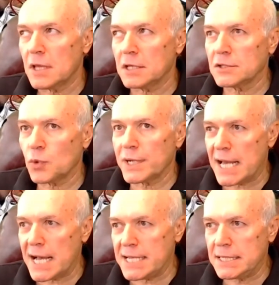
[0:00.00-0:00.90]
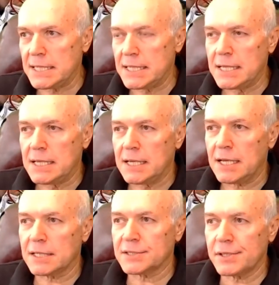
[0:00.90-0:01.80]
29,
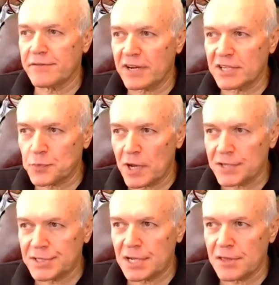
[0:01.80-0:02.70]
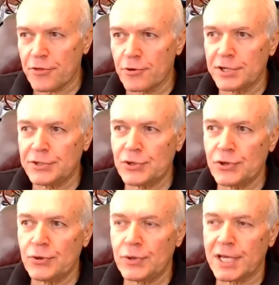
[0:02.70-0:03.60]
senior vice president at 32,